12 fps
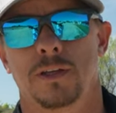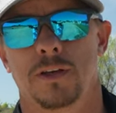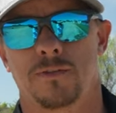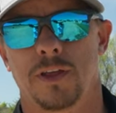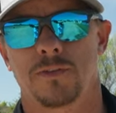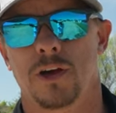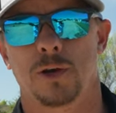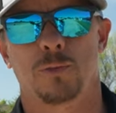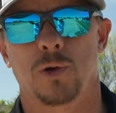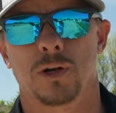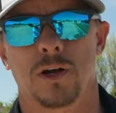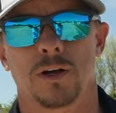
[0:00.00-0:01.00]
if they've got a
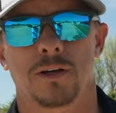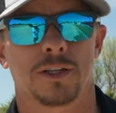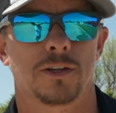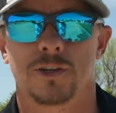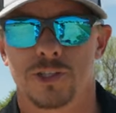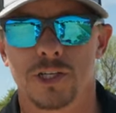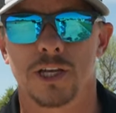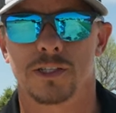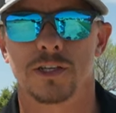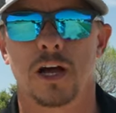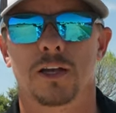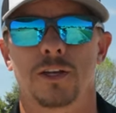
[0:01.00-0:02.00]
poor concrete. They're
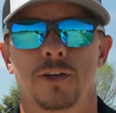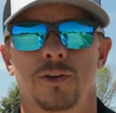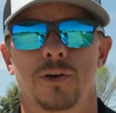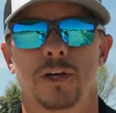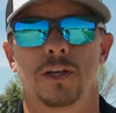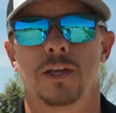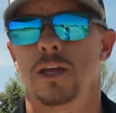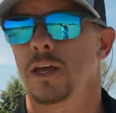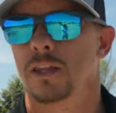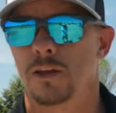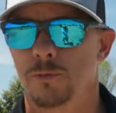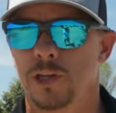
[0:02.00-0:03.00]
just not going to do it.
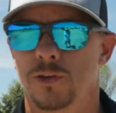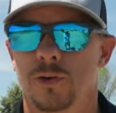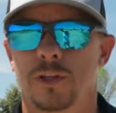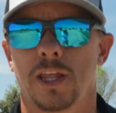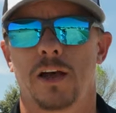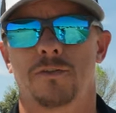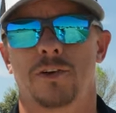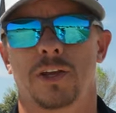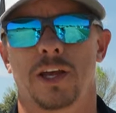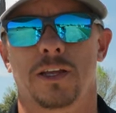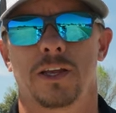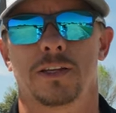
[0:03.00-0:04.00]
And they've been doing that for
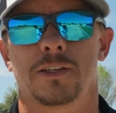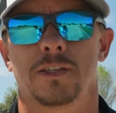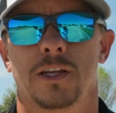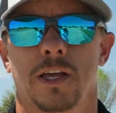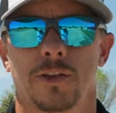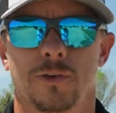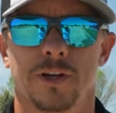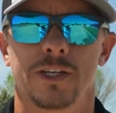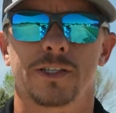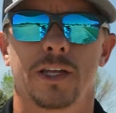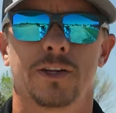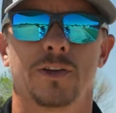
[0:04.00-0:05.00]
decades. And the
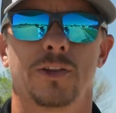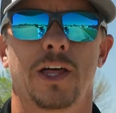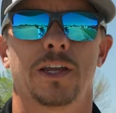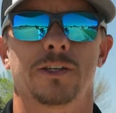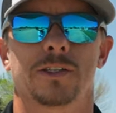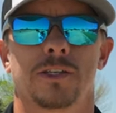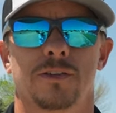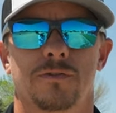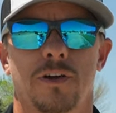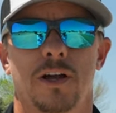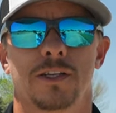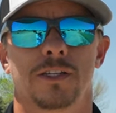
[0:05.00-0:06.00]
reason they do that is because of
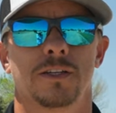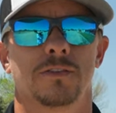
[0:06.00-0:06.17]
frost